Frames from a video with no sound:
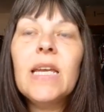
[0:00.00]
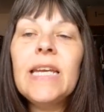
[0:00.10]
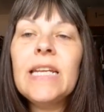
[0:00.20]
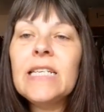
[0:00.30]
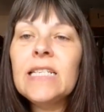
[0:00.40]

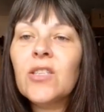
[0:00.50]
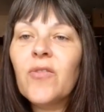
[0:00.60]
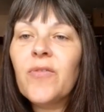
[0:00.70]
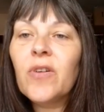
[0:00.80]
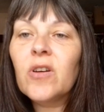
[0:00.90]
It is
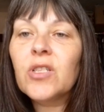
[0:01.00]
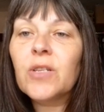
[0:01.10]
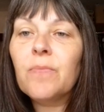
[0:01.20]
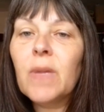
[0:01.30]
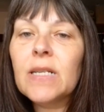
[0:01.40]
the
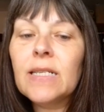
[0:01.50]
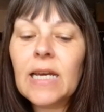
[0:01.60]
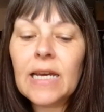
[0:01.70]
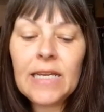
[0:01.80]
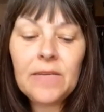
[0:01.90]
first
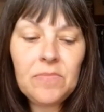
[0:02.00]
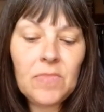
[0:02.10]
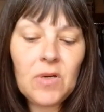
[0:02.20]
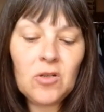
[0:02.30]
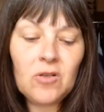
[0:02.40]
Monday
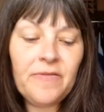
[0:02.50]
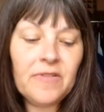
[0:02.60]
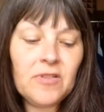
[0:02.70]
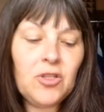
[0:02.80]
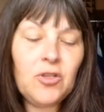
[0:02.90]

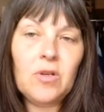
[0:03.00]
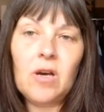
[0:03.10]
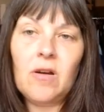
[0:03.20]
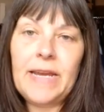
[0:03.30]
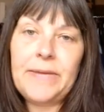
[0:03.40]
of
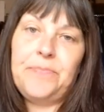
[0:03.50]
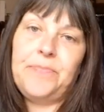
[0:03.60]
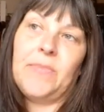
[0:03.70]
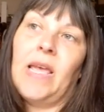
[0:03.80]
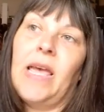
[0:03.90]
July,
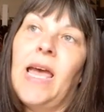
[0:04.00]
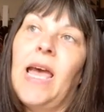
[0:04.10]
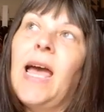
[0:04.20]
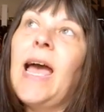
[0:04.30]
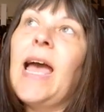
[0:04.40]

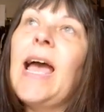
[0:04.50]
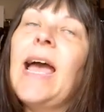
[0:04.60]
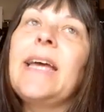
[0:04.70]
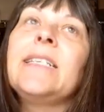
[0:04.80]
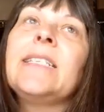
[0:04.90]

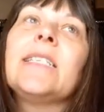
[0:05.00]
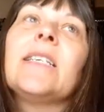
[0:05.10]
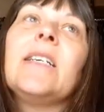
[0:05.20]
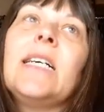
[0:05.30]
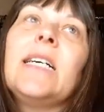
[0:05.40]
and
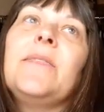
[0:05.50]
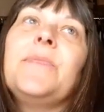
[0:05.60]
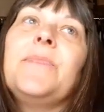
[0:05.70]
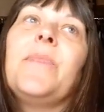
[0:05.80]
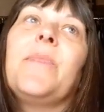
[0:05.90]

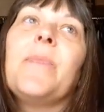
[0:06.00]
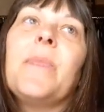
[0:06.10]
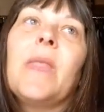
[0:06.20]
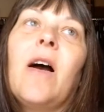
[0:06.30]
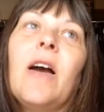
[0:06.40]

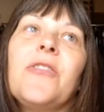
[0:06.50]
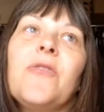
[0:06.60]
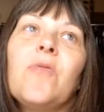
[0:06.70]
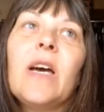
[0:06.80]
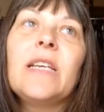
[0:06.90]
I
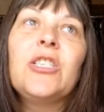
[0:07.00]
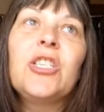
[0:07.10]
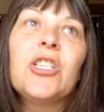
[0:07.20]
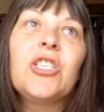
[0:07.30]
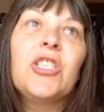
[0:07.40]
thought I'd
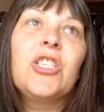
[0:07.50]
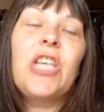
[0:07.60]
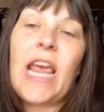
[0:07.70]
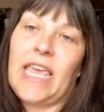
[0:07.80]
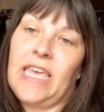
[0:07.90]
just
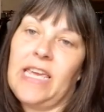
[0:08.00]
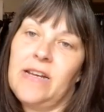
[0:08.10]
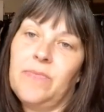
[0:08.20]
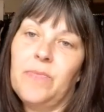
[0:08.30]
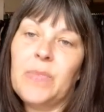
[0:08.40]
check
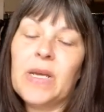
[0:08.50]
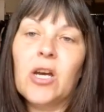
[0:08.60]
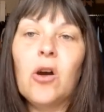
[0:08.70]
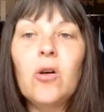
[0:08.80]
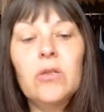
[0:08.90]
in
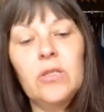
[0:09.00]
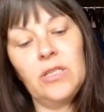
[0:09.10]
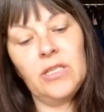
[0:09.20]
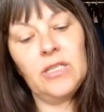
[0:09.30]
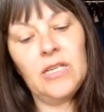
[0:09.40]

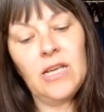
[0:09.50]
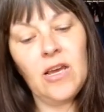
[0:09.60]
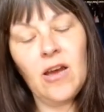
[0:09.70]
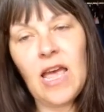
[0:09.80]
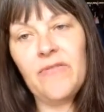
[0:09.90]
because
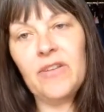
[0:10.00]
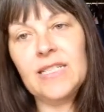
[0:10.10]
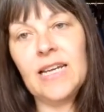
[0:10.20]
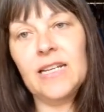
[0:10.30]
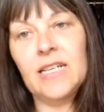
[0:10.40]
I
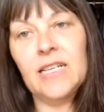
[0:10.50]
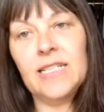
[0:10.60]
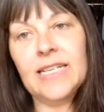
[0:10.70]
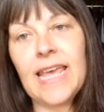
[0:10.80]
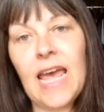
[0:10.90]
haven't done a
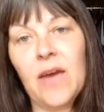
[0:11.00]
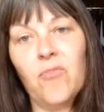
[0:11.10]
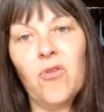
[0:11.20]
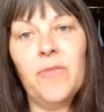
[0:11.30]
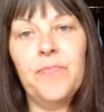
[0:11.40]
to
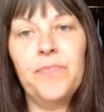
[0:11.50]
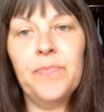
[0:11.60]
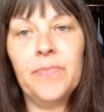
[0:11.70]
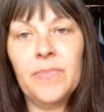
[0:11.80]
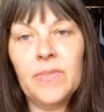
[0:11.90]
camera
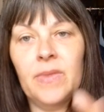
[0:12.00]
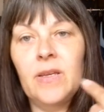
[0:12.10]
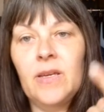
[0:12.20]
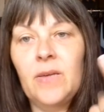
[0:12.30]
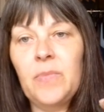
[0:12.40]

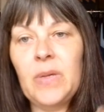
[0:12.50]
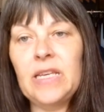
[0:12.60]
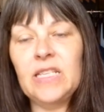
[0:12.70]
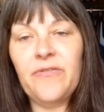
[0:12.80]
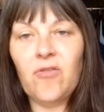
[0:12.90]

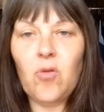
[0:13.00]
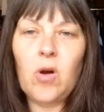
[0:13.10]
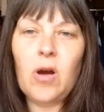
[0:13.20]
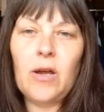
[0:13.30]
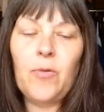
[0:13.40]
piece for a
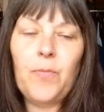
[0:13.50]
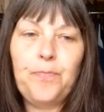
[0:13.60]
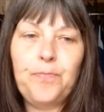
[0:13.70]
while.